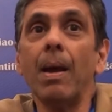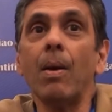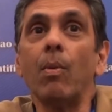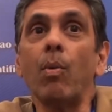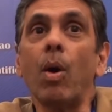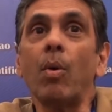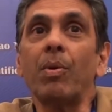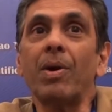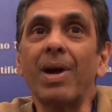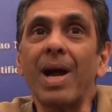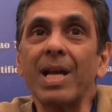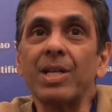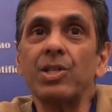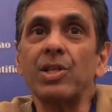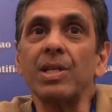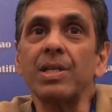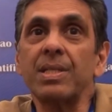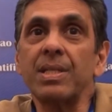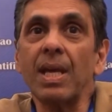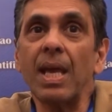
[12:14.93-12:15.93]
What we're
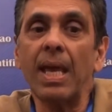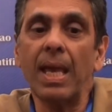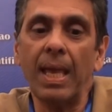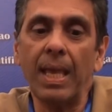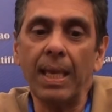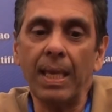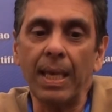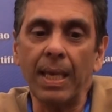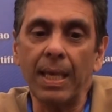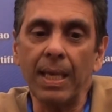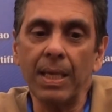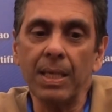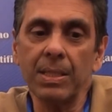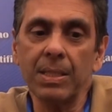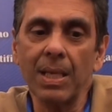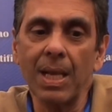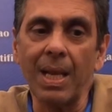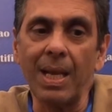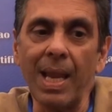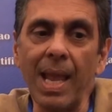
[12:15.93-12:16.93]
actually saying
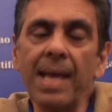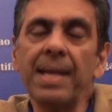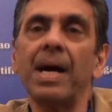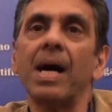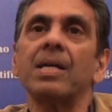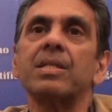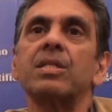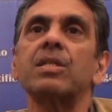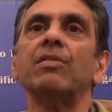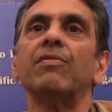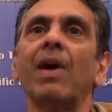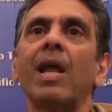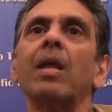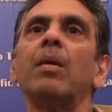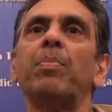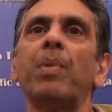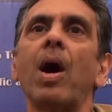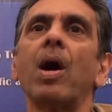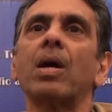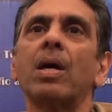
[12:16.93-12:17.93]
is, let us
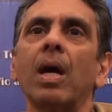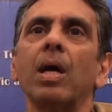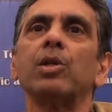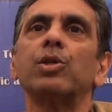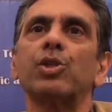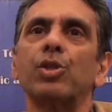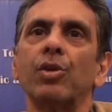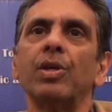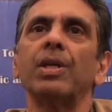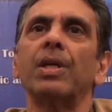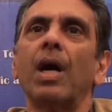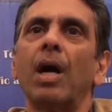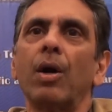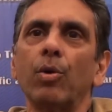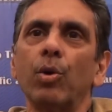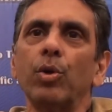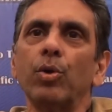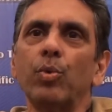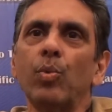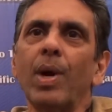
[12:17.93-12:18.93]
develop our culture in our
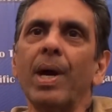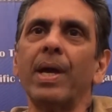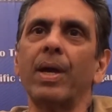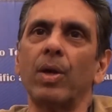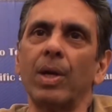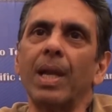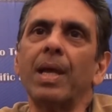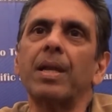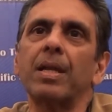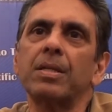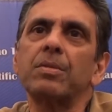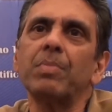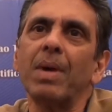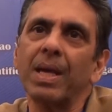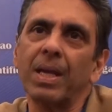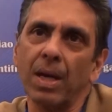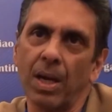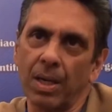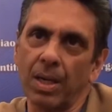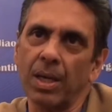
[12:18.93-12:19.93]
own way, or let us
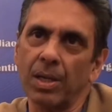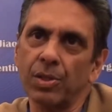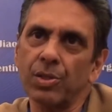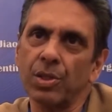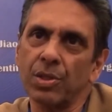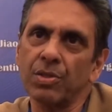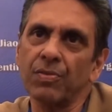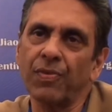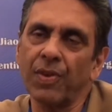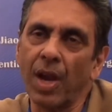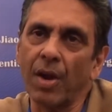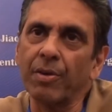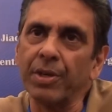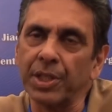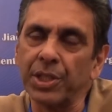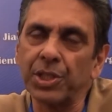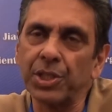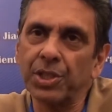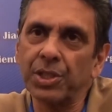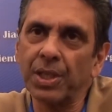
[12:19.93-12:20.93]
make our cultures
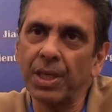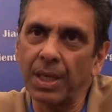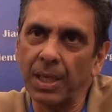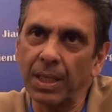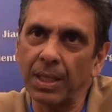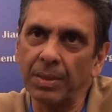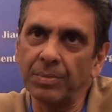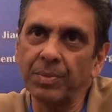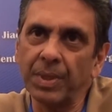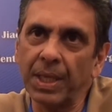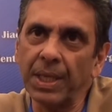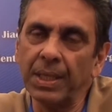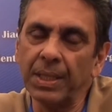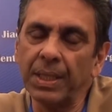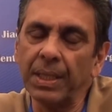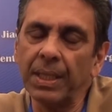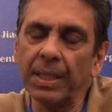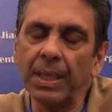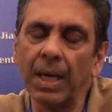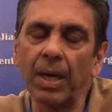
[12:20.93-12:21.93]
flourish
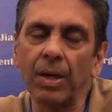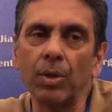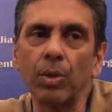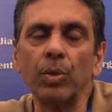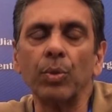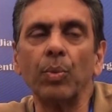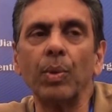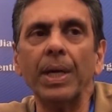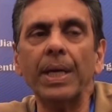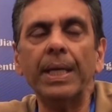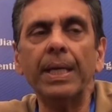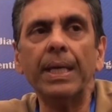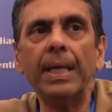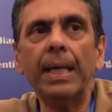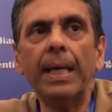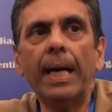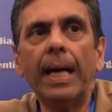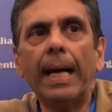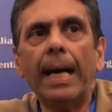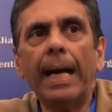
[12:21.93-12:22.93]
in our own way.
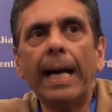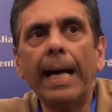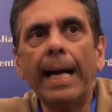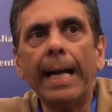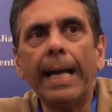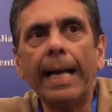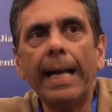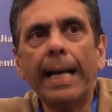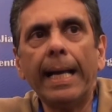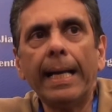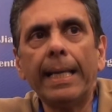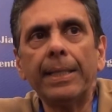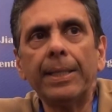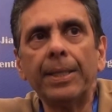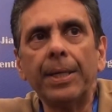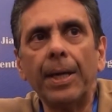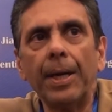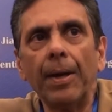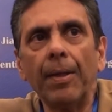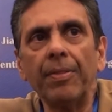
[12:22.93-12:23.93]
And
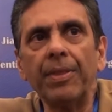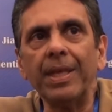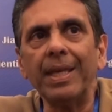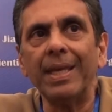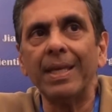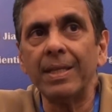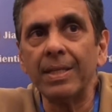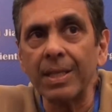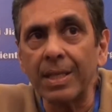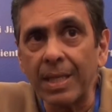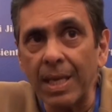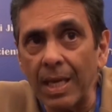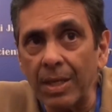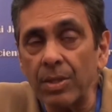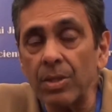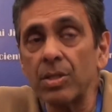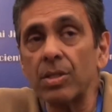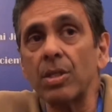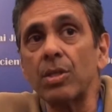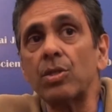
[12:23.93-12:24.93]
the
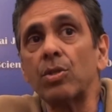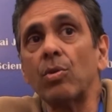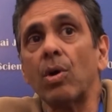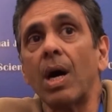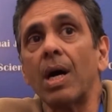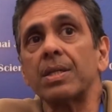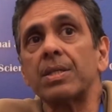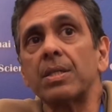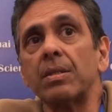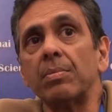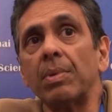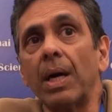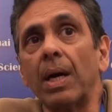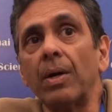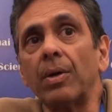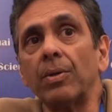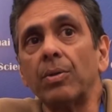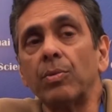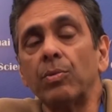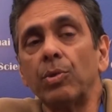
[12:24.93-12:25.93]
indicators that you asked
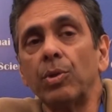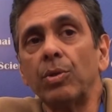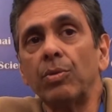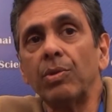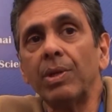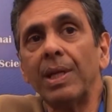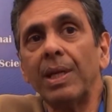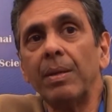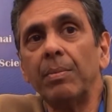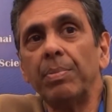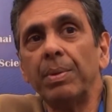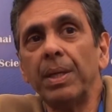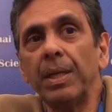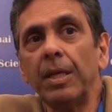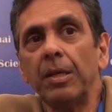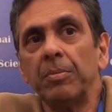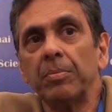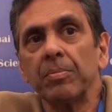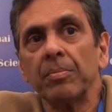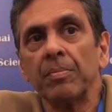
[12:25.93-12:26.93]
about would really
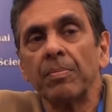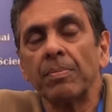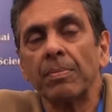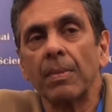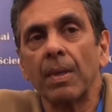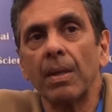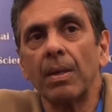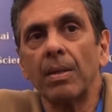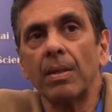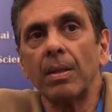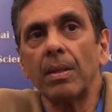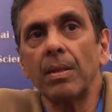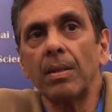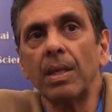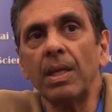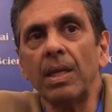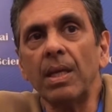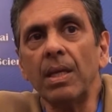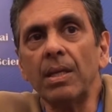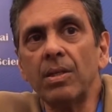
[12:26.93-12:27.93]
be
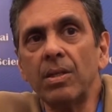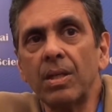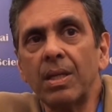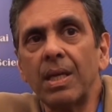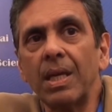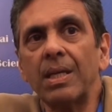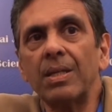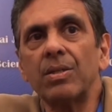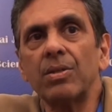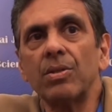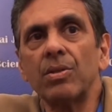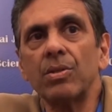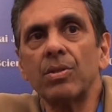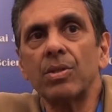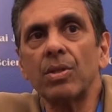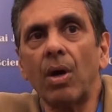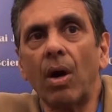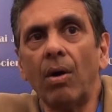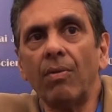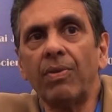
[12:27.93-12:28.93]
the
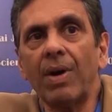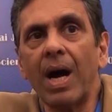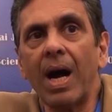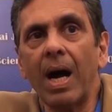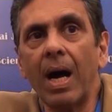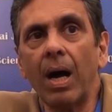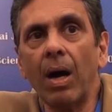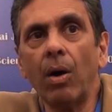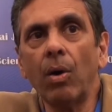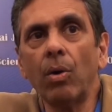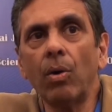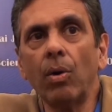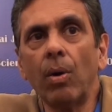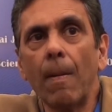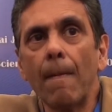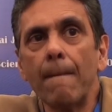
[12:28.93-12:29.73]
indicators of how